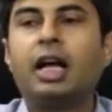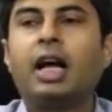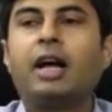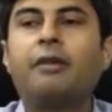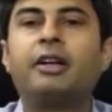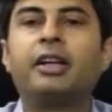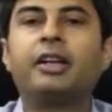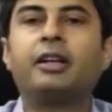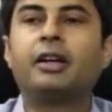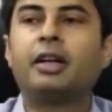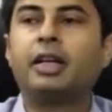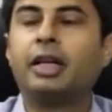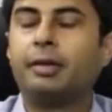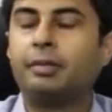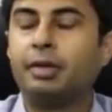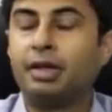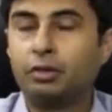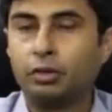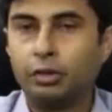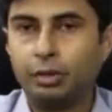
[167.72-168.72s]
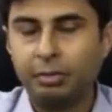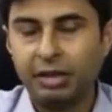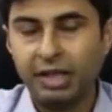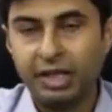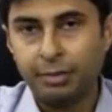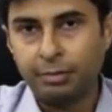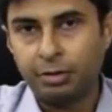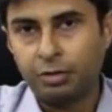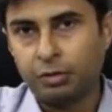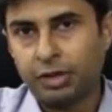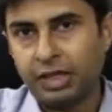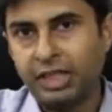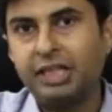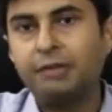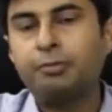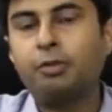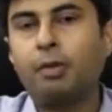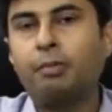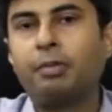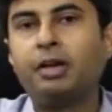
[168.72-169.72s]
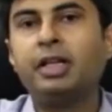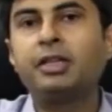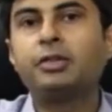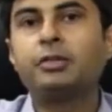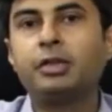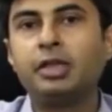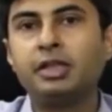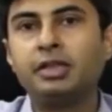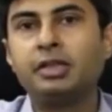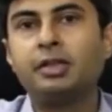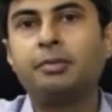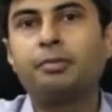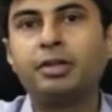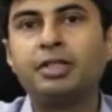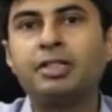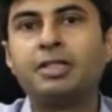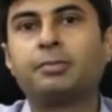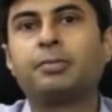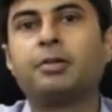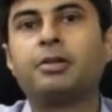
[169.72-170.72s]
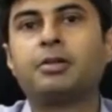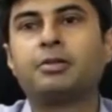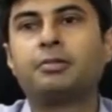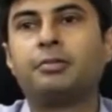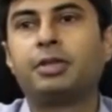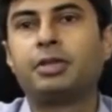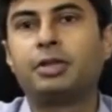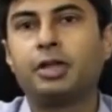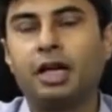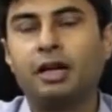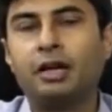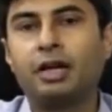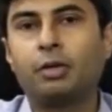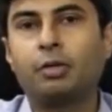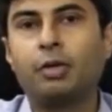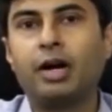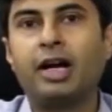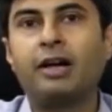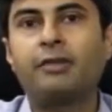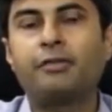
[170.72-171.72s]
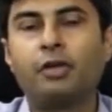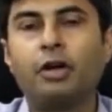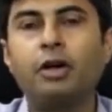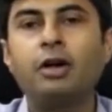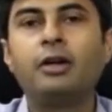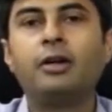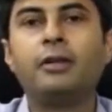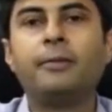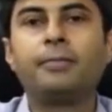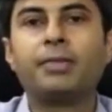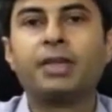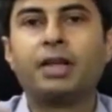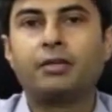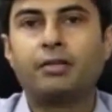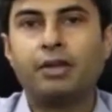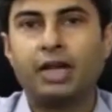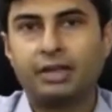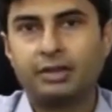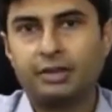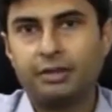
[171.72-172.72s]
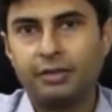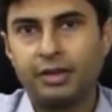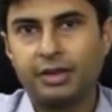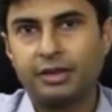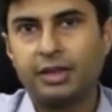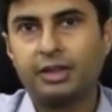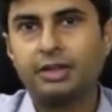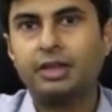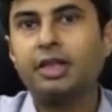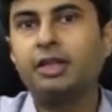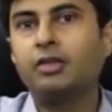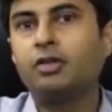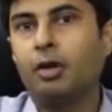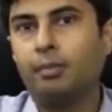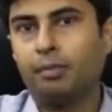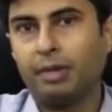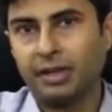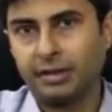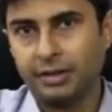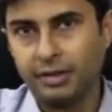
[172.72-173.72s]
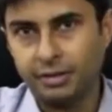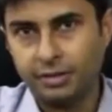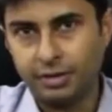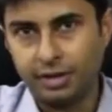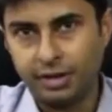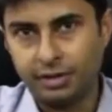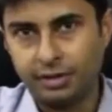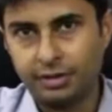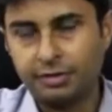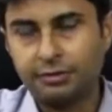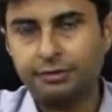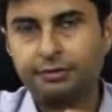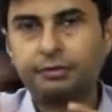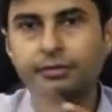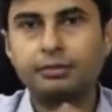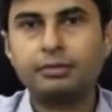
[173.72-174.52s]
being able to eat properly. So these are the principles which are required for fracture fixation and complex injuries.